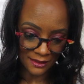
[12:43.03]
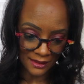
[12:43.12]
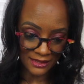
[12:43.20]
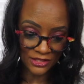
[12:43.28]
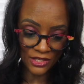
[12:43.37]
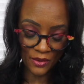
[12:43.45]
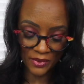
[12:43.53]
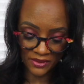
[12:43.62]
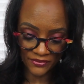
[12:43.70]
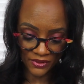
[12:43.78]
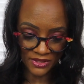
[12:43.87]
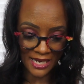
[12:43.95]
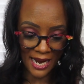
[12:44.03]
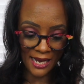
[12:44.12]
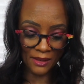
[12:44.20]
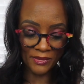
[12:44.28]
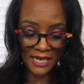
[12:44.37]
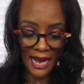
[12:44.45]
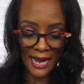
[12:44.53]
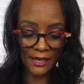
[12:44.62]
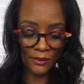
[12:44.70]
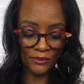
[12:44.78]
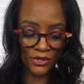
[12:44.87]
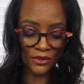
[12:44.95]
Let's start with the first item. The
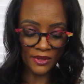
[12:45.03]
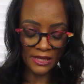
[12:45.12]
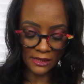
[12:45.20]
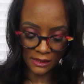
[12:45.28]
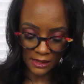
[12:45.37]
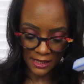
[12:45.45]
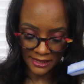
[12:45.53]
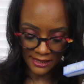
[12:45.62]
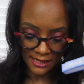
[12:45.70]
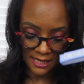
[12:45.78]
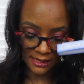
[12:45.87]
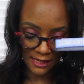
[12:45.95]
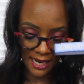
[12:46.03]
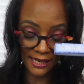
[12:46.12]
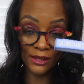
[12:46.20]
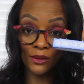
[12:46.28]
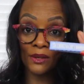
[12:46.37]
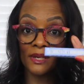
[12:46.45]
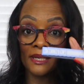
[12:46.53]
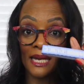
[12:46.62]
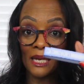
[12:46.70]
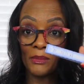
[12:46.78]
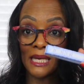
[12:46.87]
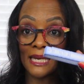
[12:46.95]
ITEM Beauty Lucky Liner
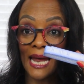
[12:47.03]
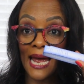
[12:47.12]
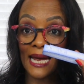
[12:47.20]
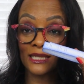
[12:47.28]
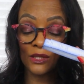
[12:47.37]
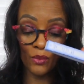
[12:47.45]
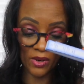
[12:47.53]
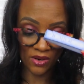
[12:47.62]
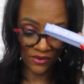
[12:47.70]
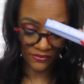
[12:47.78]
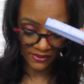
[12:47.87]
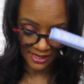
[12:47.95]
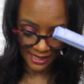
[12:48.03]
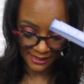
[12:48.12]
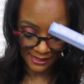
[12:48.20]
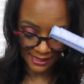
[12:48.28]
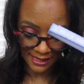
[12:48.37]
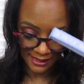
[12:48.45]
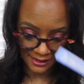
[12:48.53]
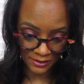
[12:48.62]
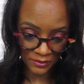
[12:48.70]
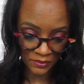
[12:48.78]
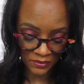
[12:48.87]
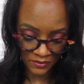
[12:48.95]
came in at $12.99.